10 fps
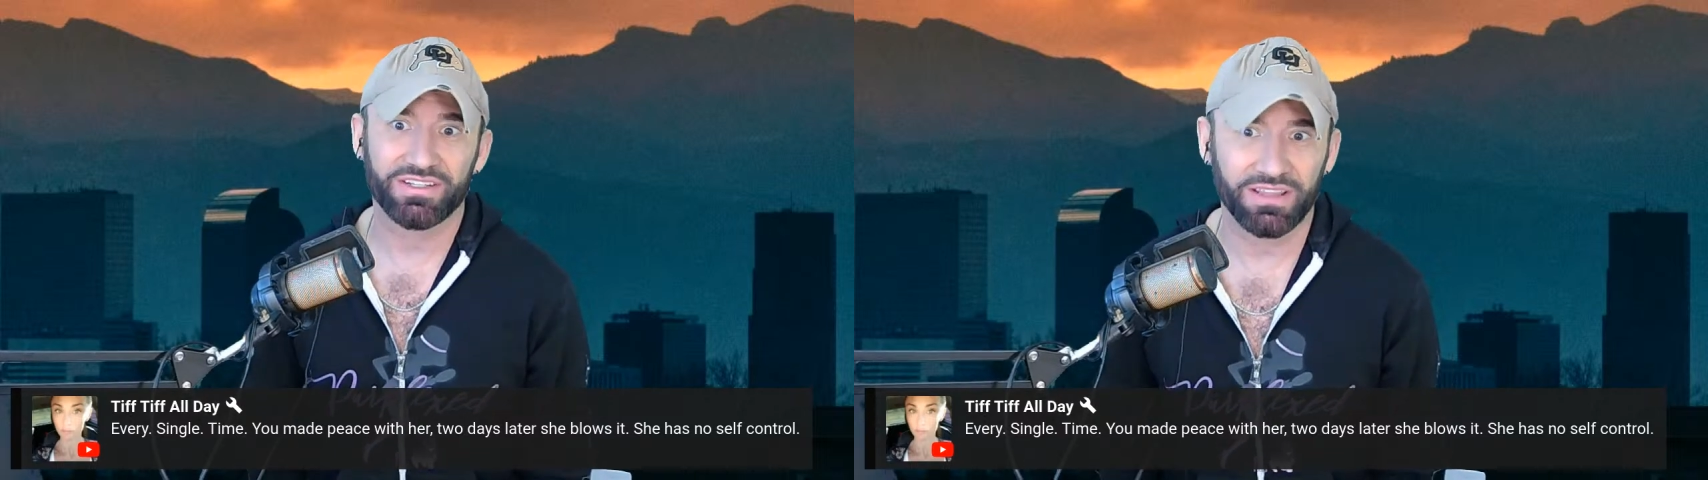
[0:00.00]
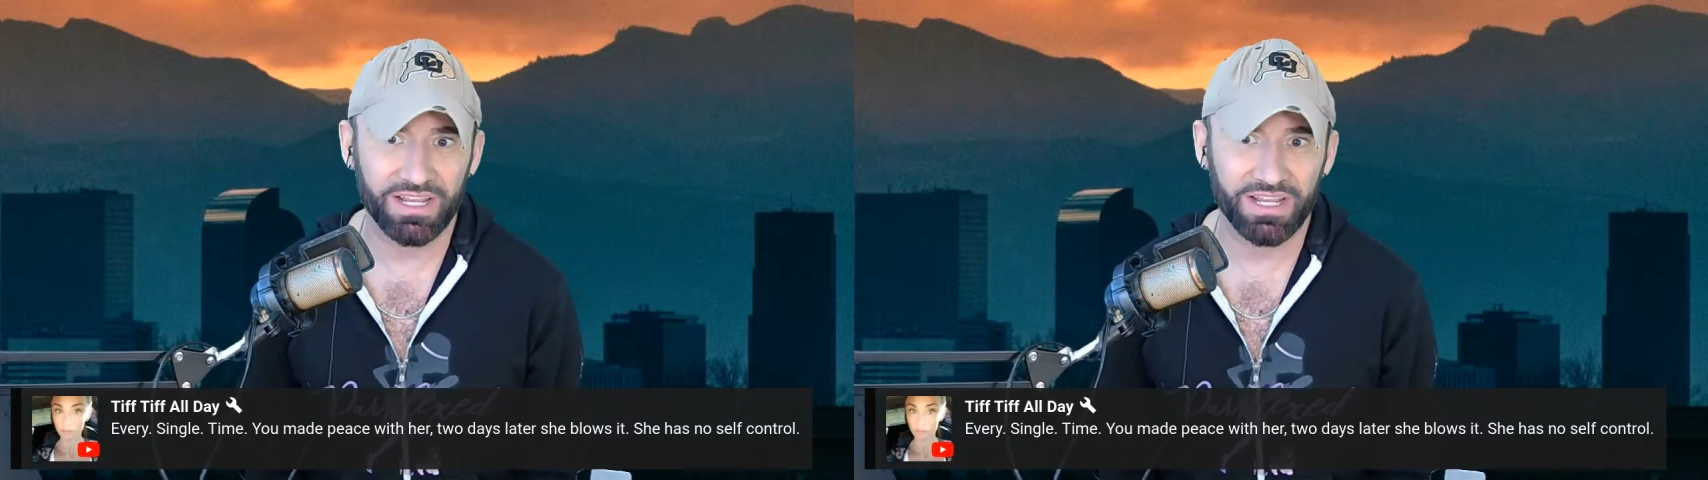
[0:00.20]

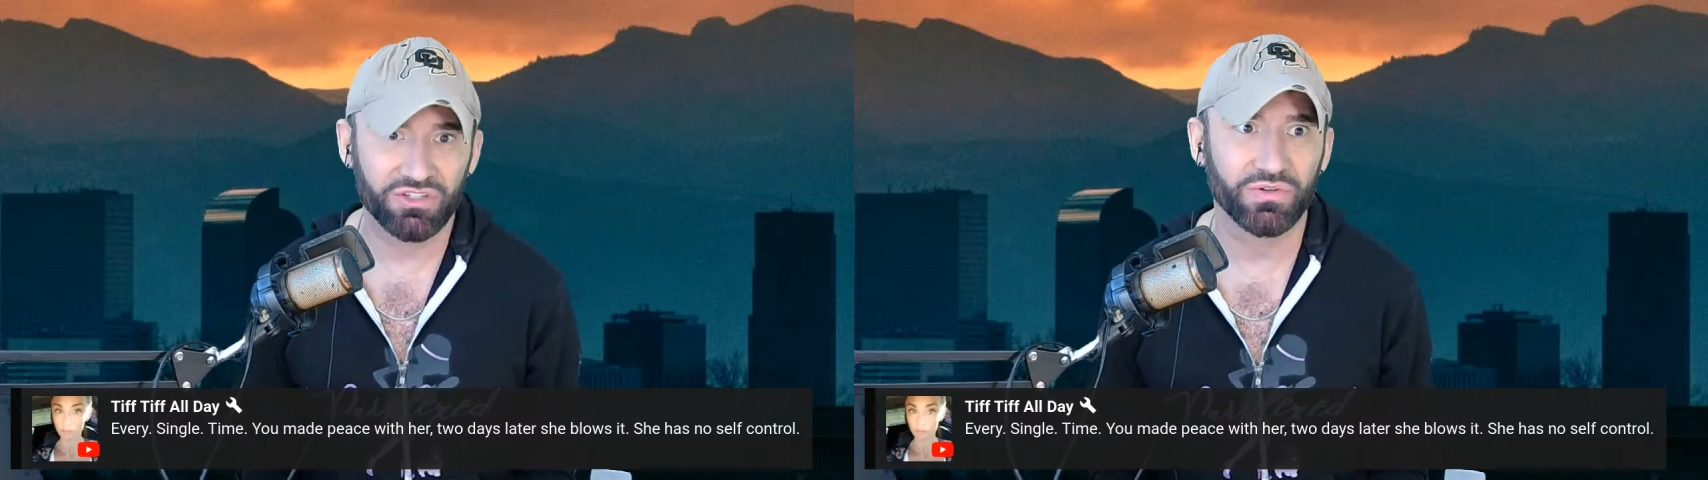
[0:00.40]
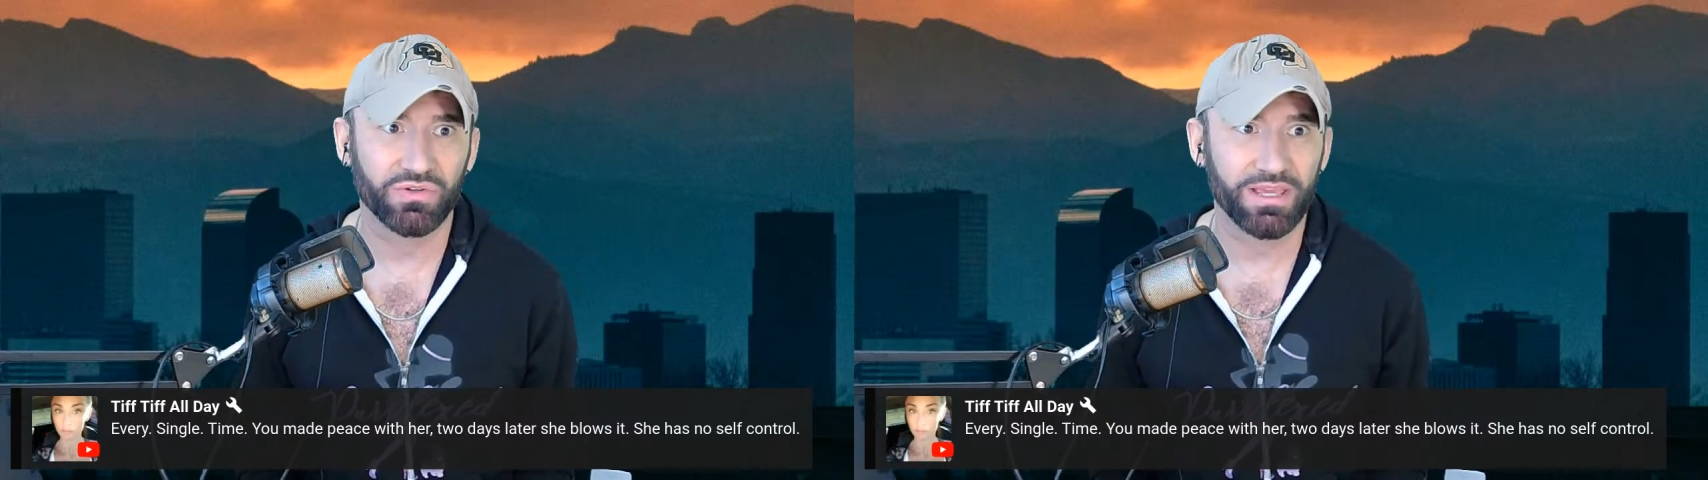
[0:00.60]
and then
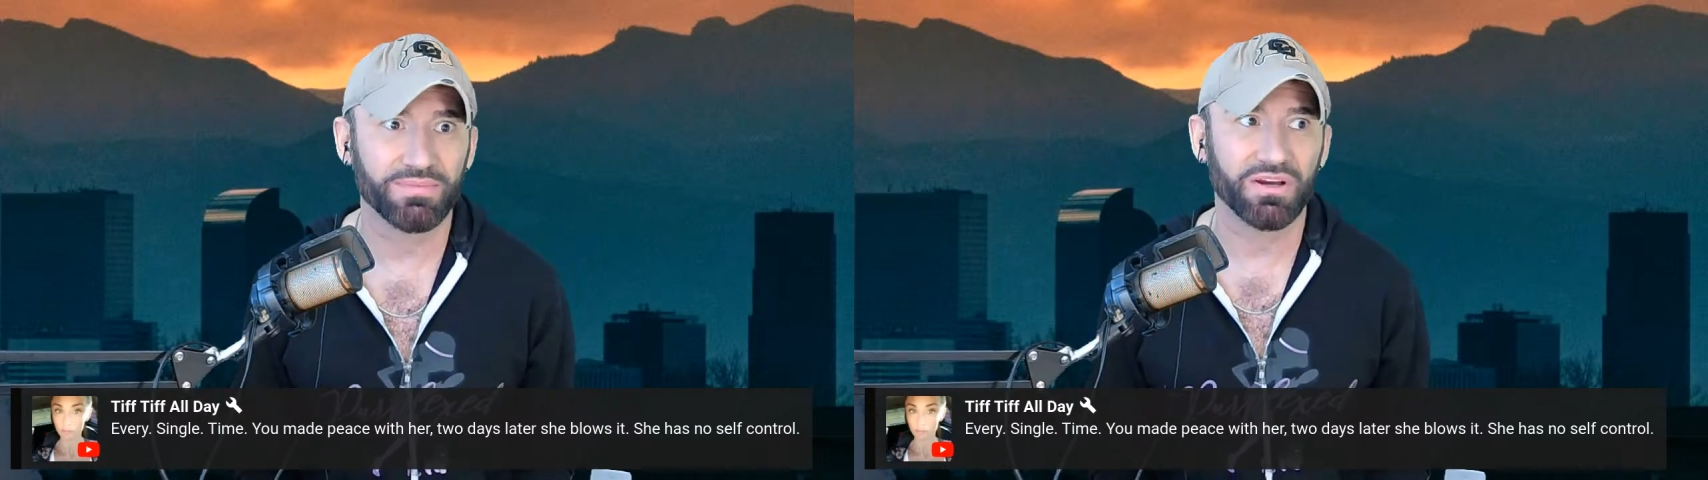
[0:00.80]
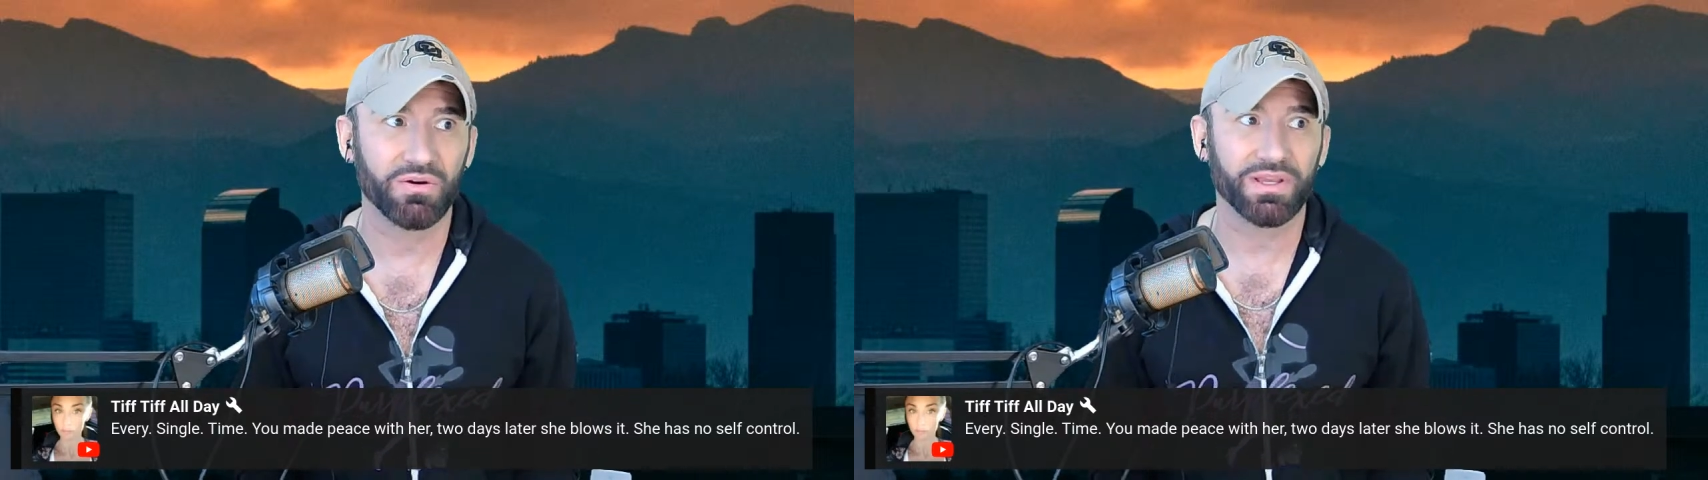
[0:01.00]
she'll keep
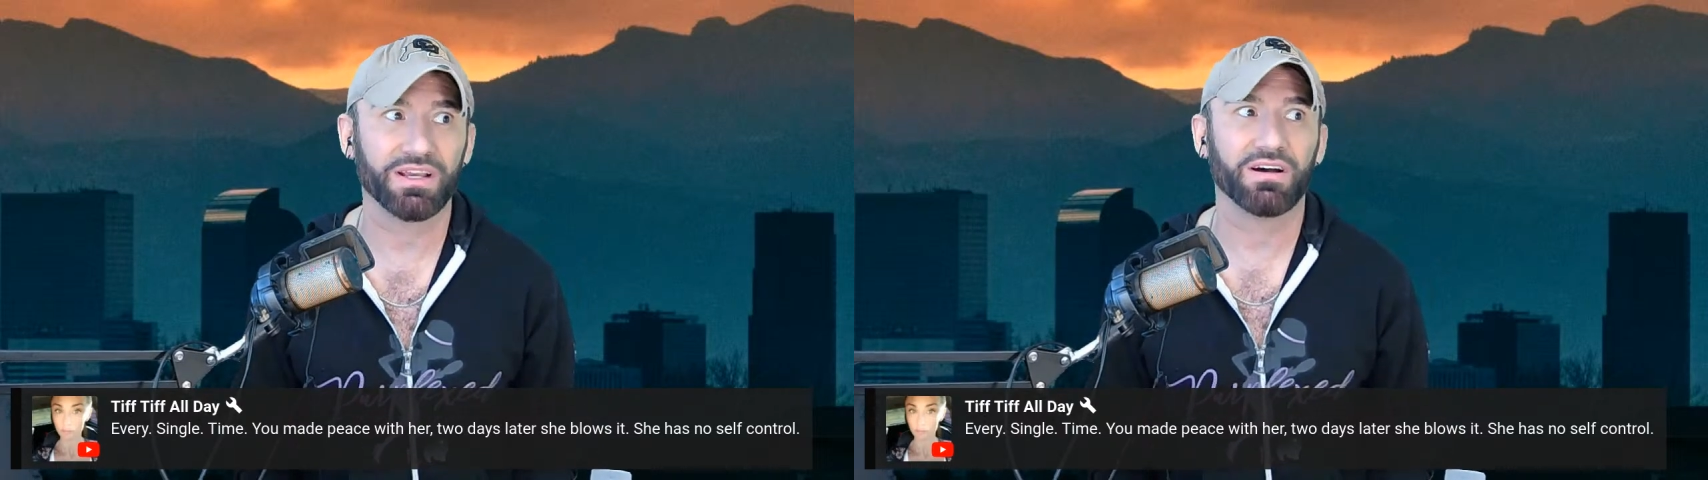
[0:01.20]
going